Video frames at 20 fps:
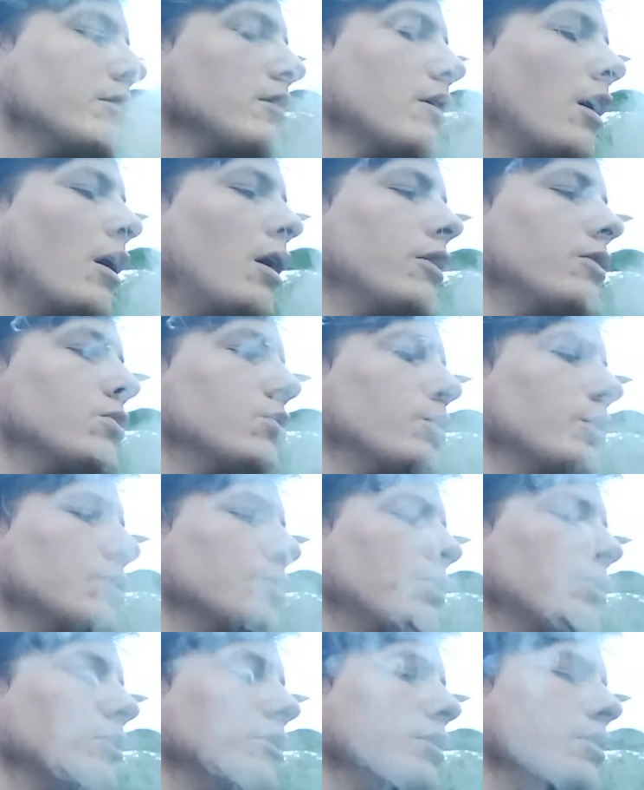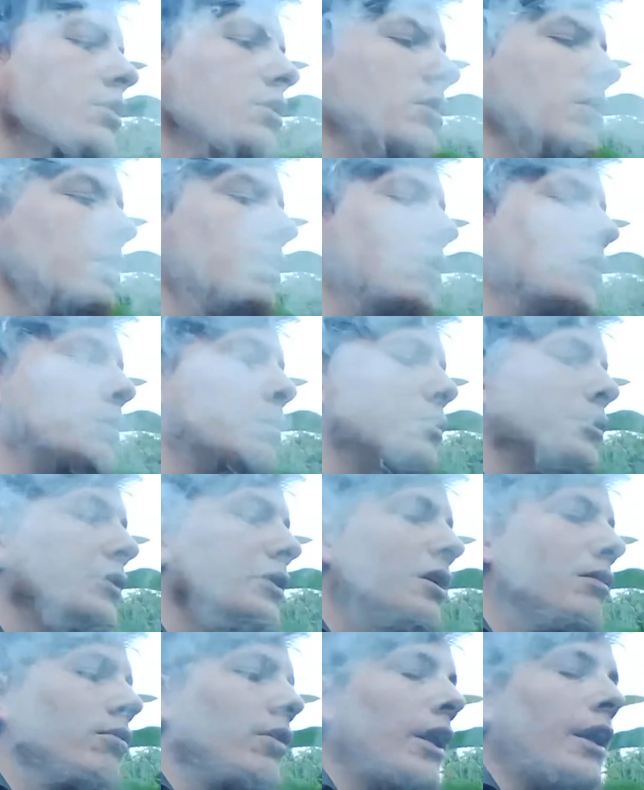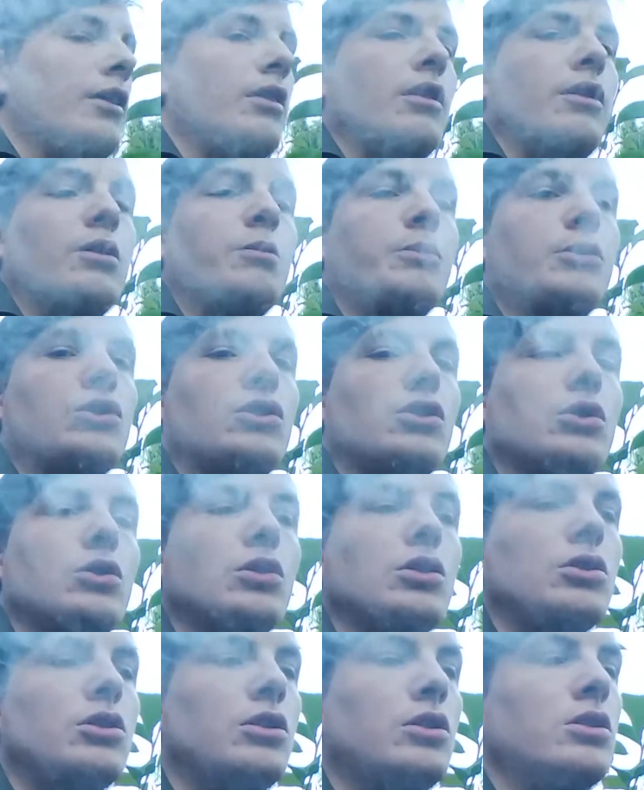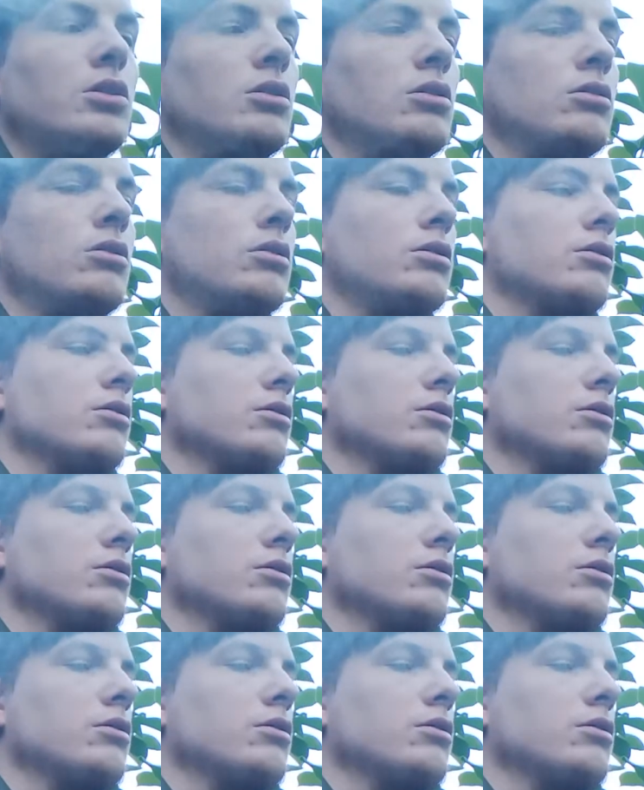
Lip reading: yeah, I'd always wanted to see him, but never had the opportunity to.